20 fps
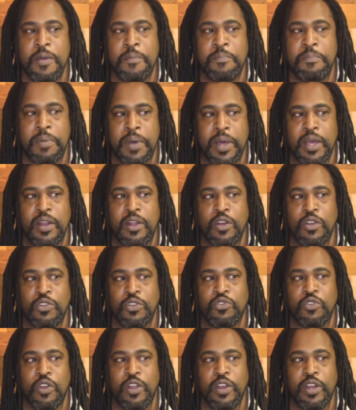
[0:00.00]
But
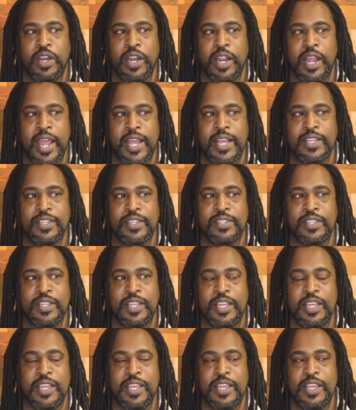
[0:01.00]
Ultron has
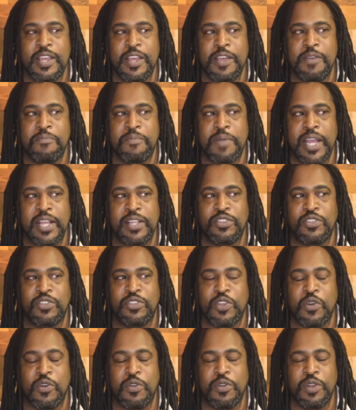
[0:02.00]
the Mind
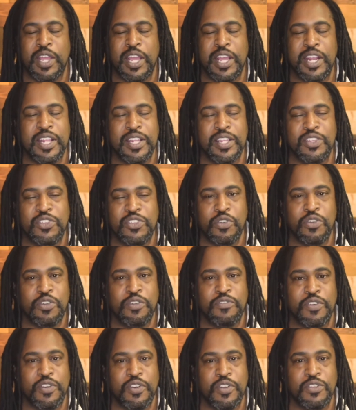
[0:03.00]
Stone, and in this
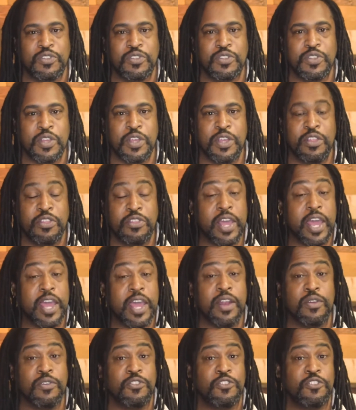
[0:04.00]
universe,
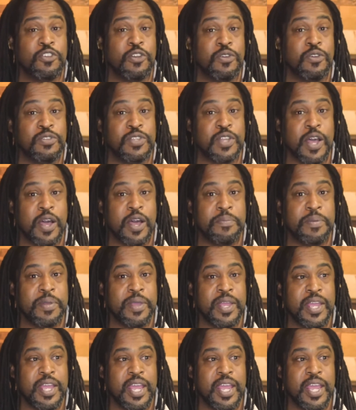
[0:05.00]
Thanos shows up,